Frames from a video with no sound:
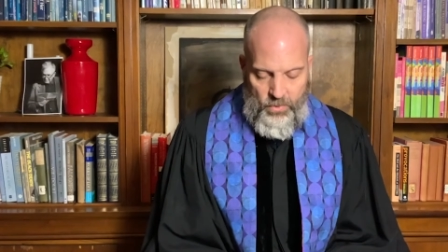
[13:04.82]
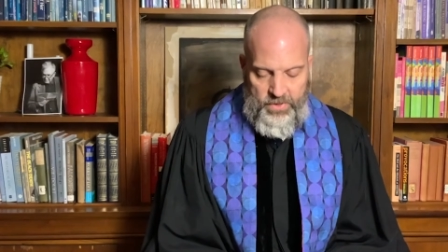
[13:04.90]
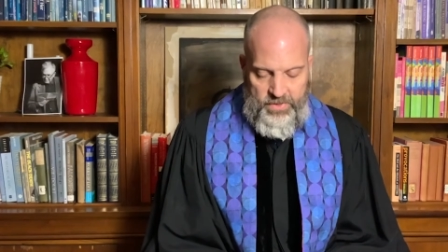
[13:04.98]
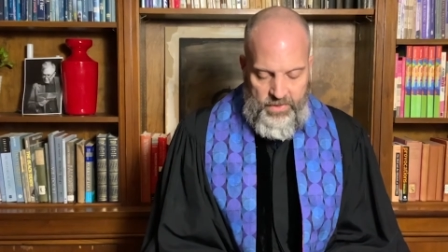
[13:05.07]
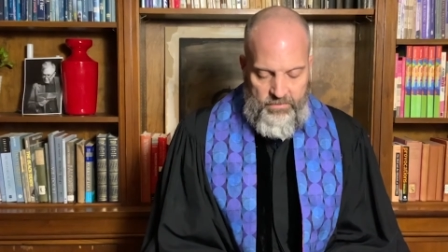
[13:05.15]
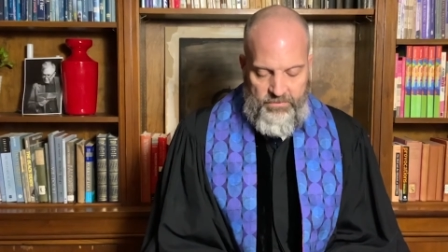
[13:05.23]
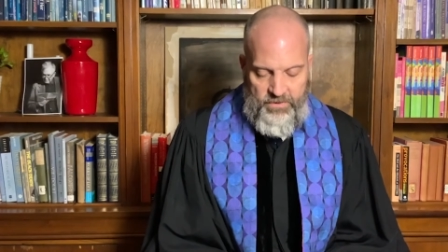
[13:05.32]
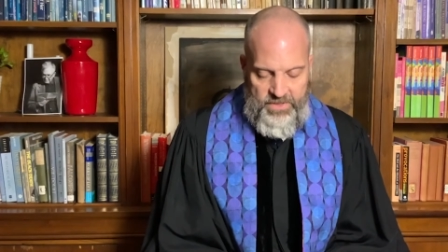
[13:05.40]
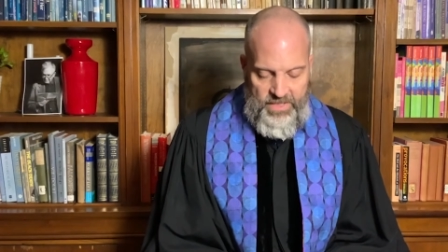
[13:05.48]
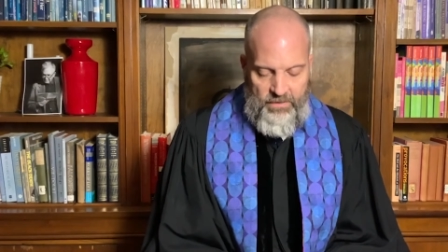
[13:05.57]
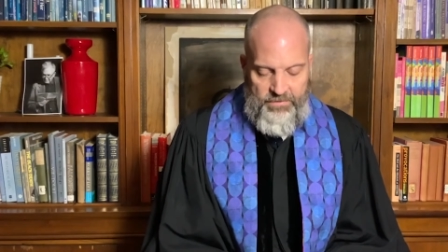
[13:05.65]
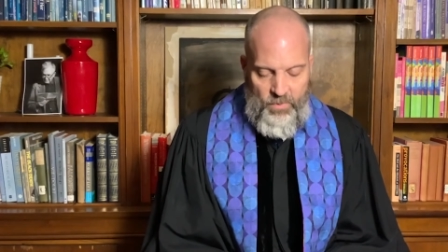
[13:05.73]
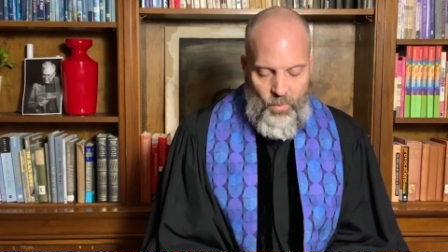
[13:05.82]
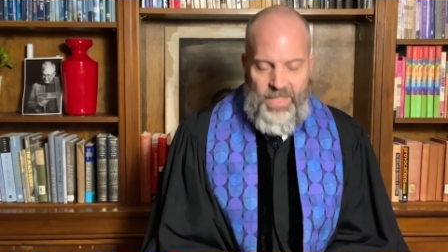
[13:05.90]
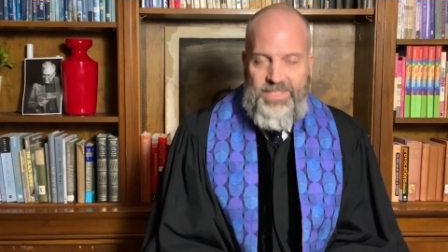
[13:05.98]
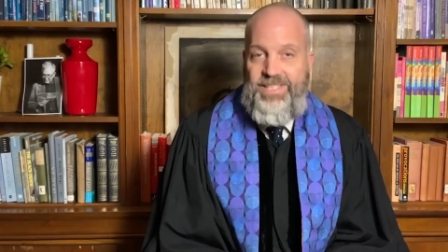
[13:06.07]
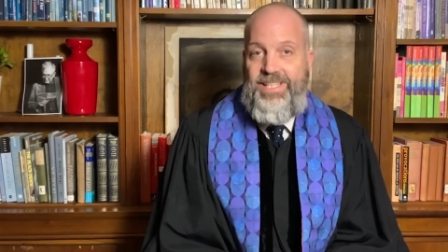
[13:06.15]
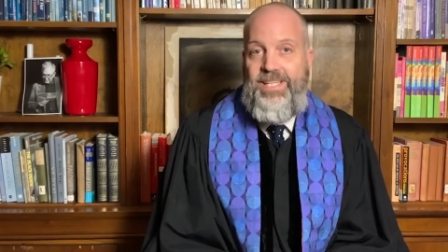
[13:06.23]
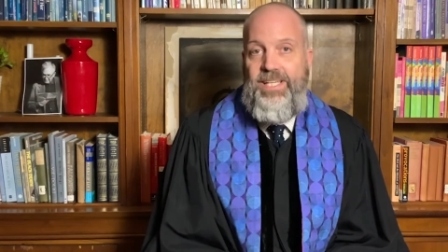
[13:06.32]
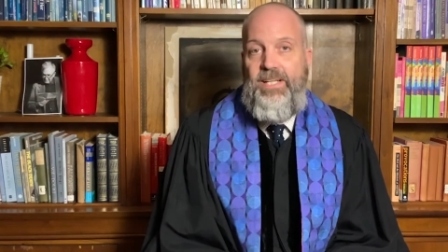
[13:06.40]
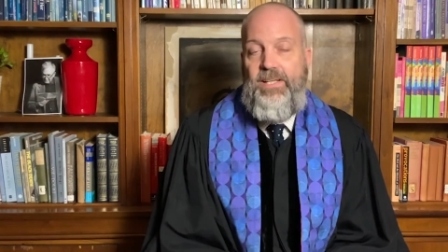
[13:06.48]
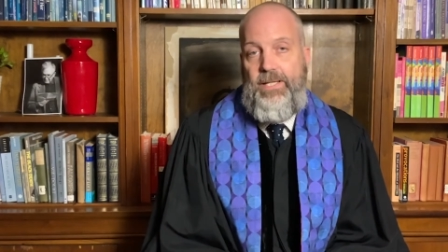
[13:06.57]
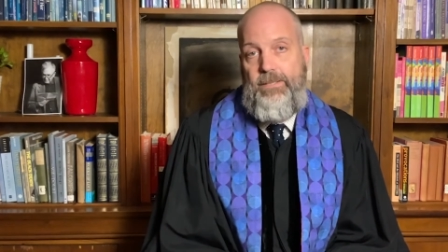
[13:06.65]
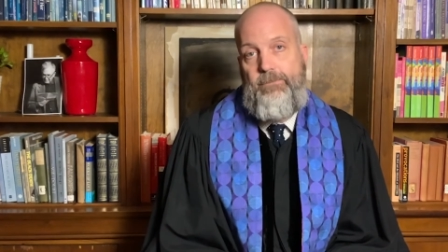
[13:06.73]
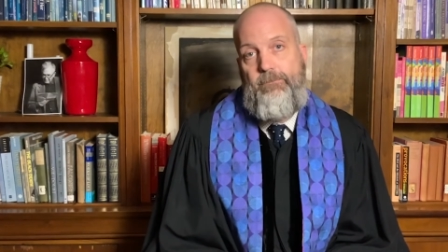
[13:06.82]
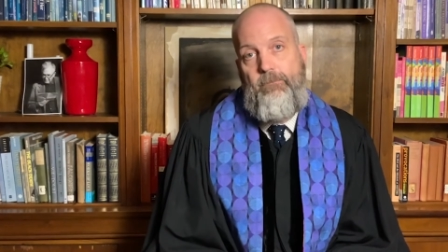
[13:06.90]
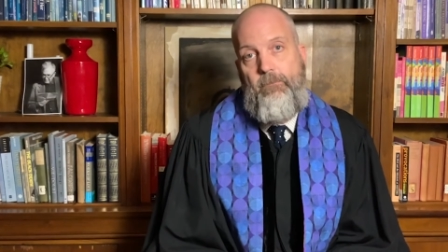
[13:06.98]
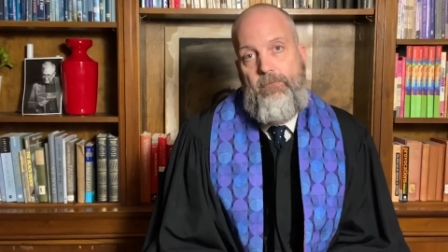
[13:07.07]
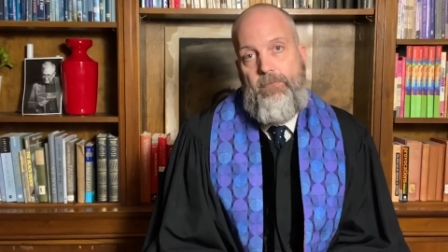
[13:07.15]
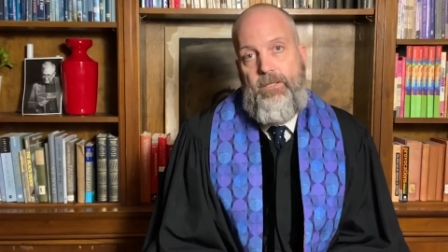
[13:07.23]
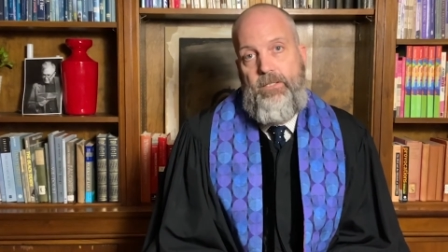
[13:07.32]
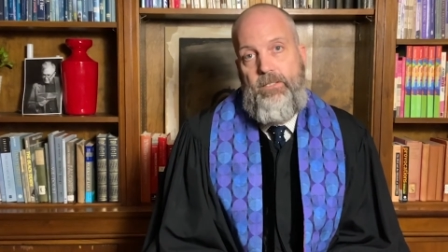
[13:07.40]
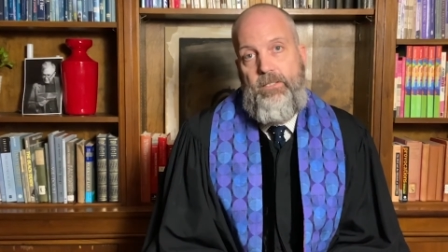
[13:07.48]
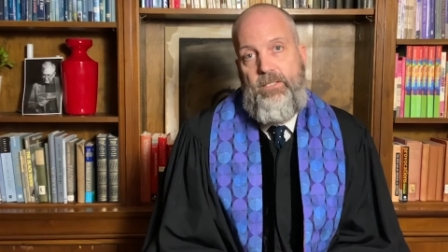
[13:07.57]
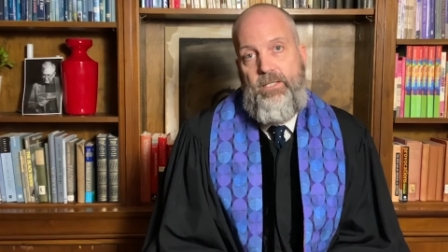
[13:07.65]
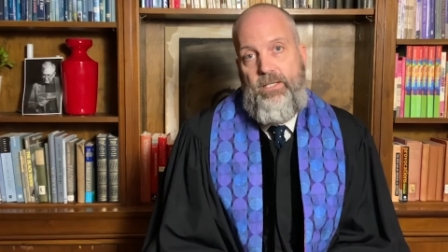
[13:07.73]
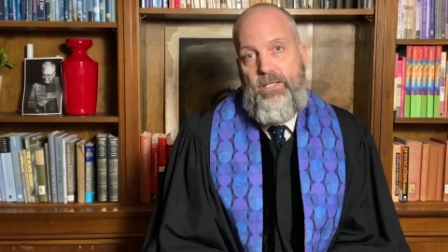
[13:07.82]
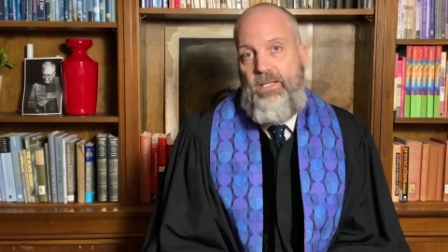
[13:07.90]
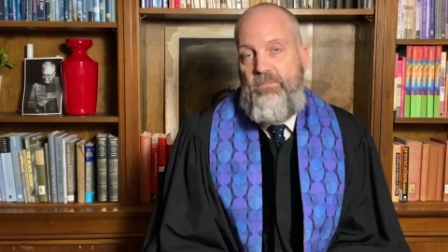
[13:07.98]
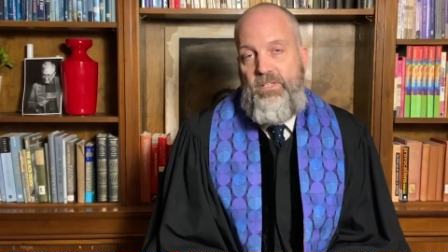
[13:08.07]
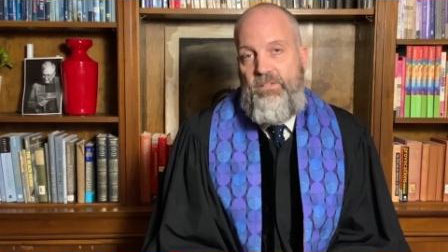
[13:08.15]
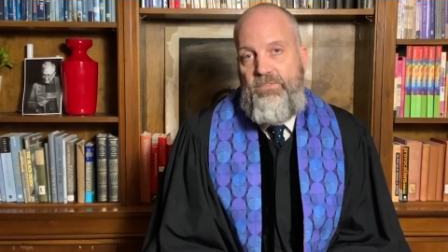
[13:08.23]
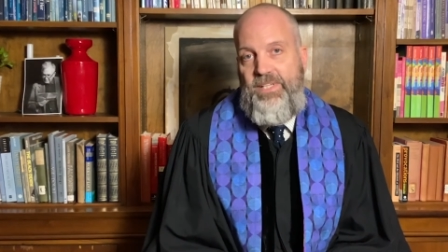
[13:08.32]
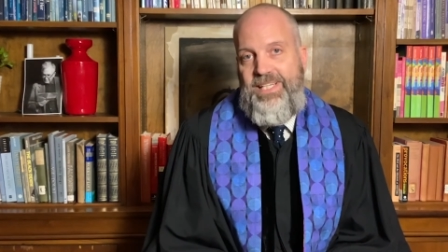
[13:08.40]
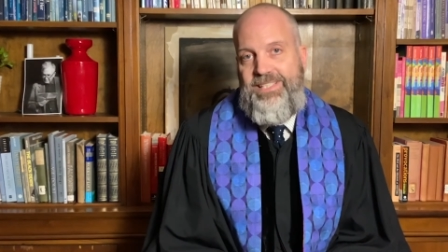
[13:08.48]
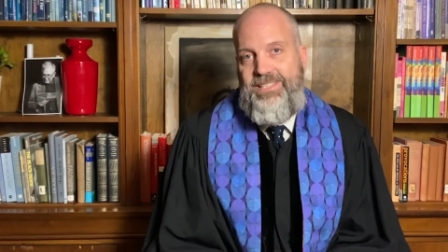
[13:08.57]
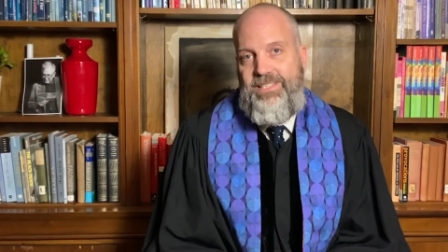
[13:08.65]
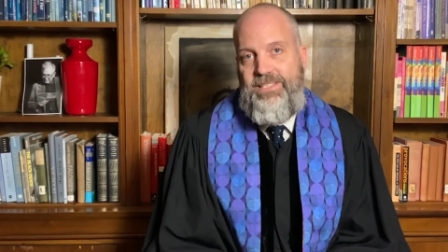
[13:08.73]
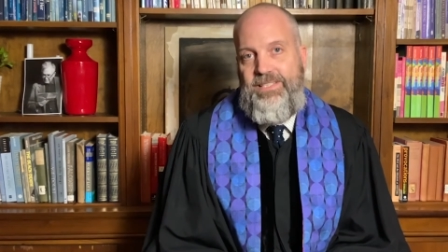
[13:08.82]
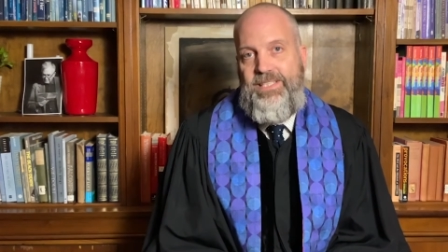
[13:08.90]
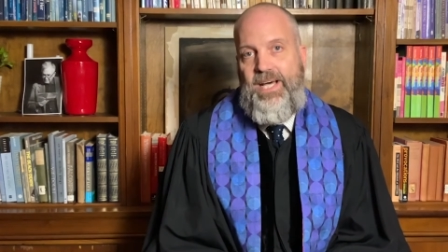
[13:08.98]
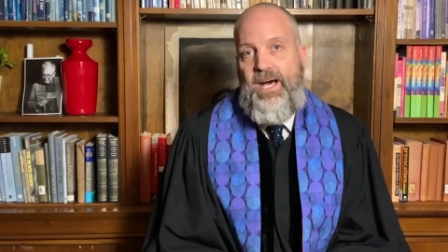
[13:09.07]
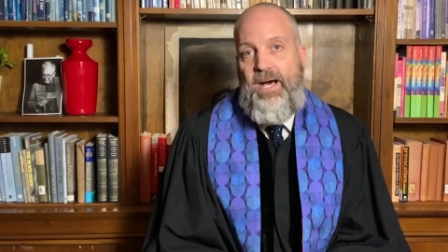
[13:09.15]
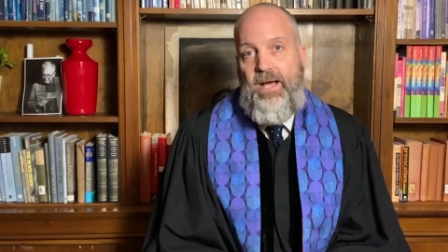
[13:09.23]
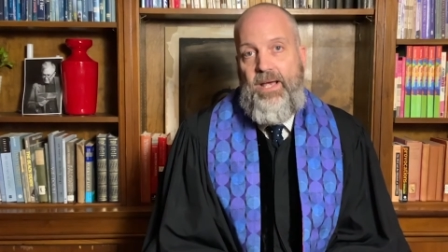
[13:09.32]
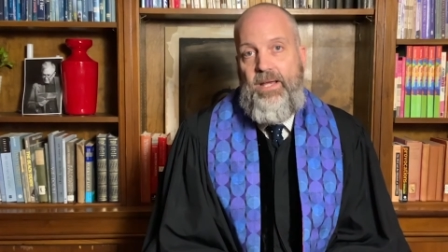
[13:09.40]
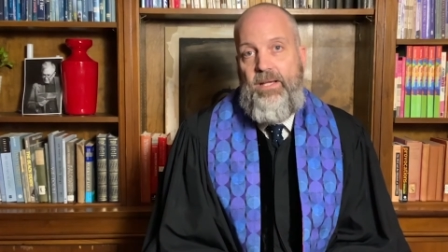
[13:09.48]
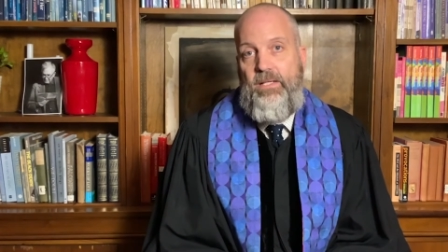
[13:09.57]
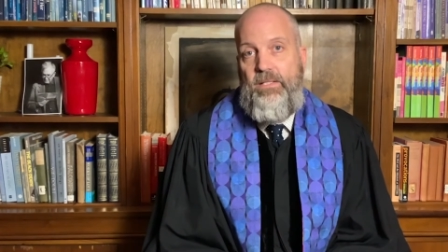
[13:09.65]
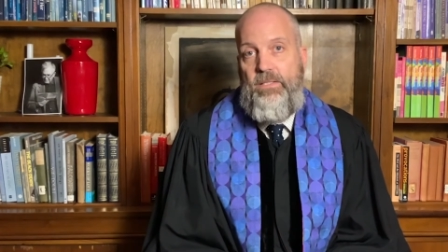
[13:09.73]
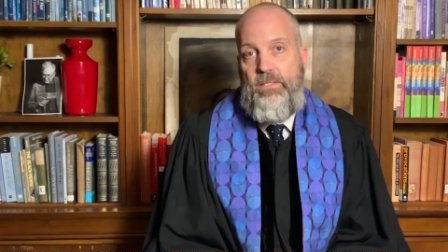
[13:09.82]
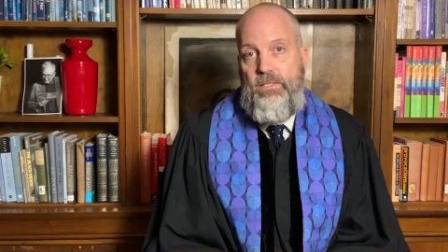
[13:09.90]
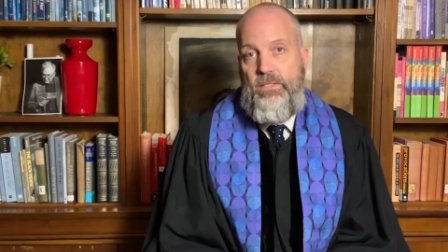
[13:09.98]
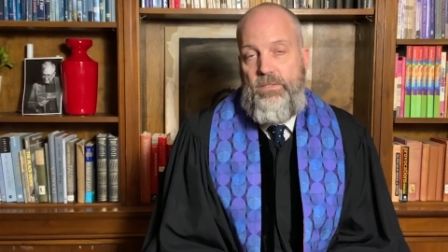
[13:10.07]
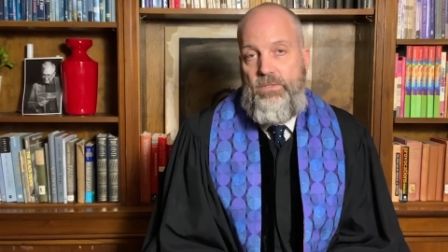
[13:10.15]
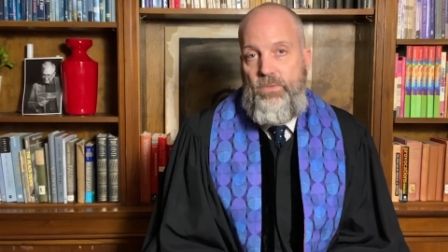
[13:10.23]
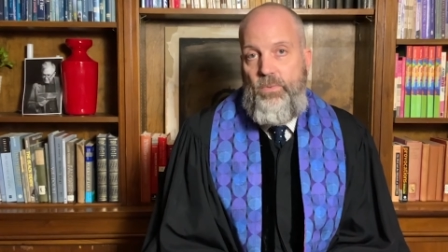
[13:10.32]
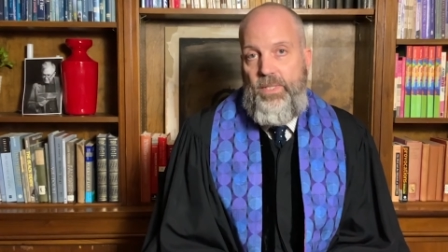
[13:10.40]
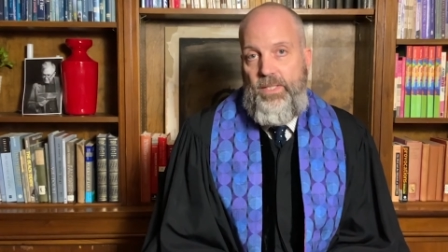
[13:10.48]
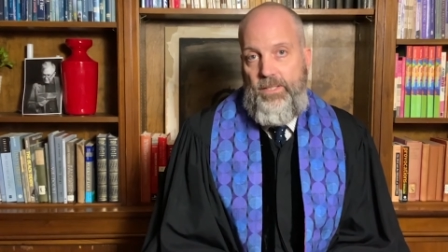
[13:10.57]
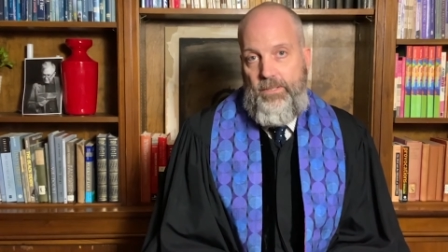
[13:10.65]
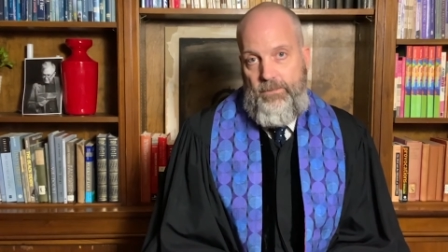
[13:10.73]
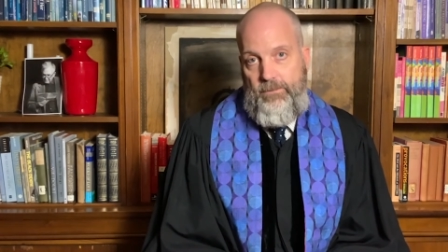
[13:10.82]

sinful self. He wants to kill it, even if he has to die doing it.